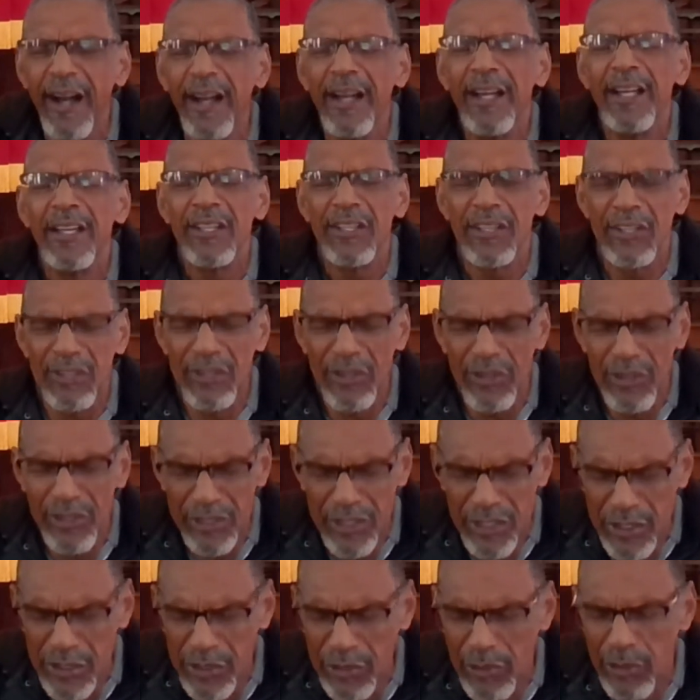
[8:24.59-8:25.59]
your
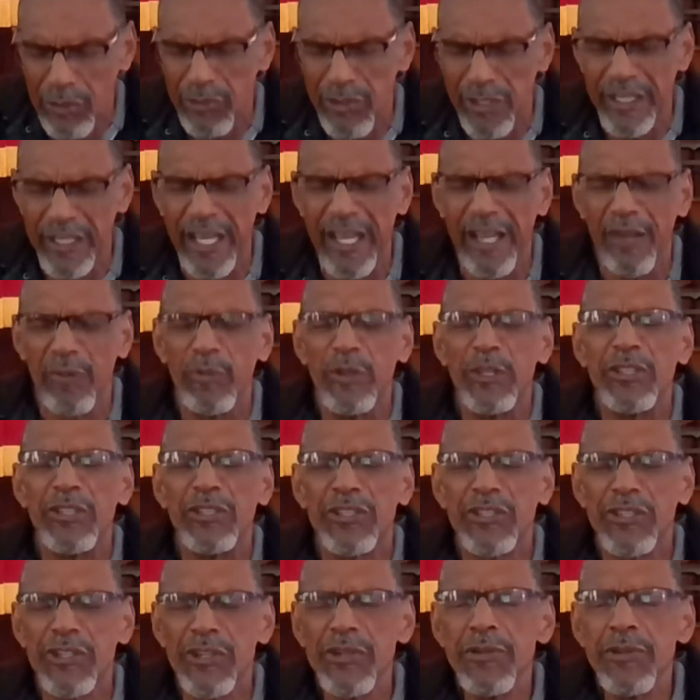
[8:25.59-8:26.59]
children and we
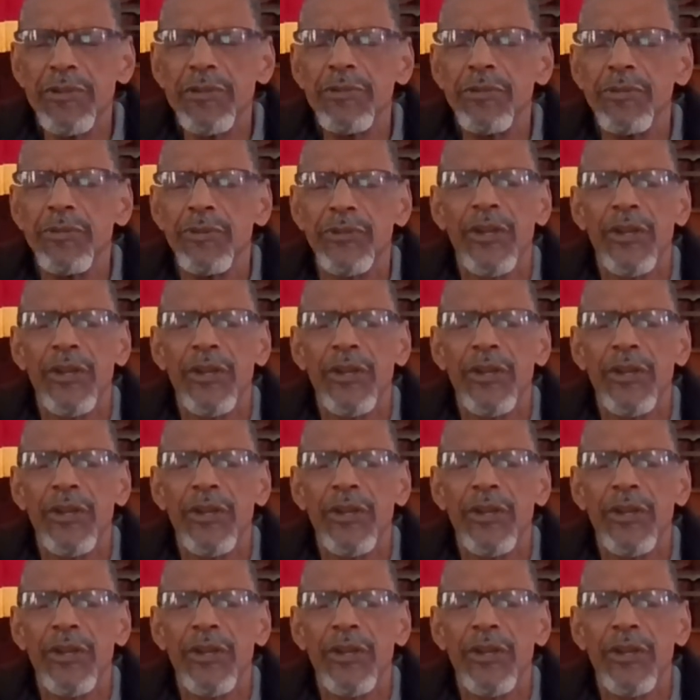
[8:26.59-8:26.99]
choose